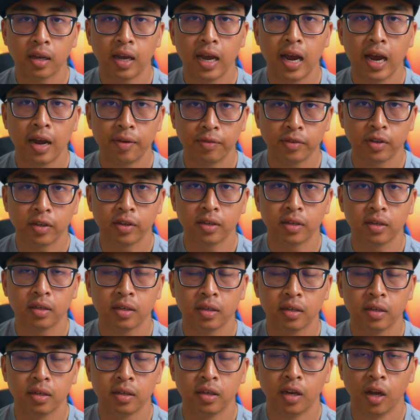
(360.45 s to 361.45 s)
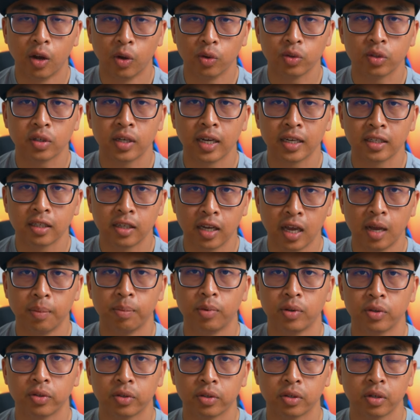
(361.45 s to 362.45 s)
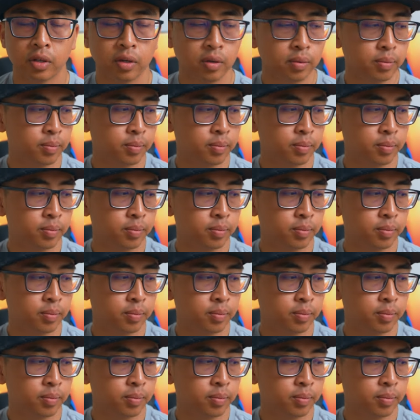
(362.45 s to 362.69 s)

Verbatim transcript: after those examples.